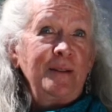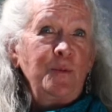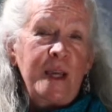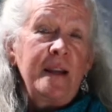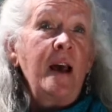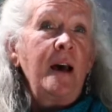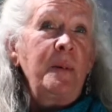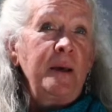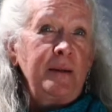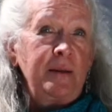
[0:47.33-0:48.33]
we
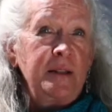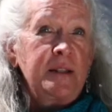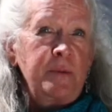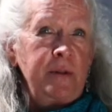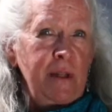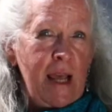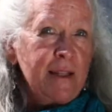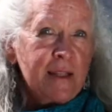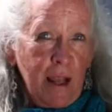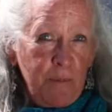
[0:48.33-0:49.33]
inhabit this
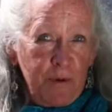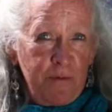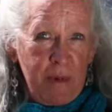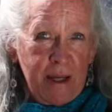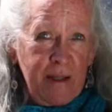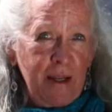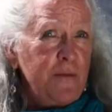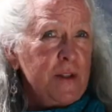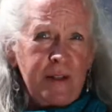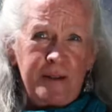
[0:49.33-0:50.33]
landscape of
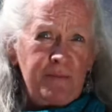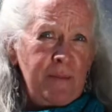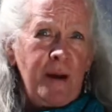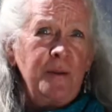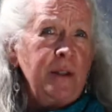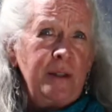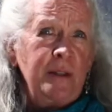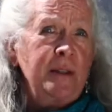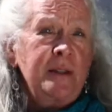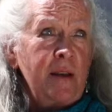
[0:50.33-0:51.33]
magnificent
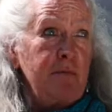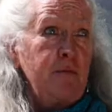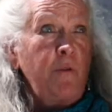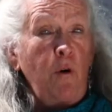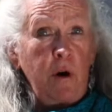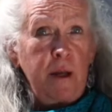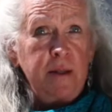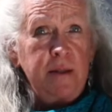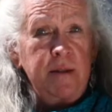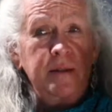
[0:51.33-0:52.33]
mountains and
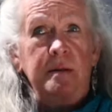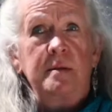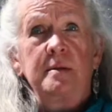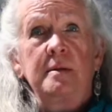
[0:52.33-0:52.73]
forests,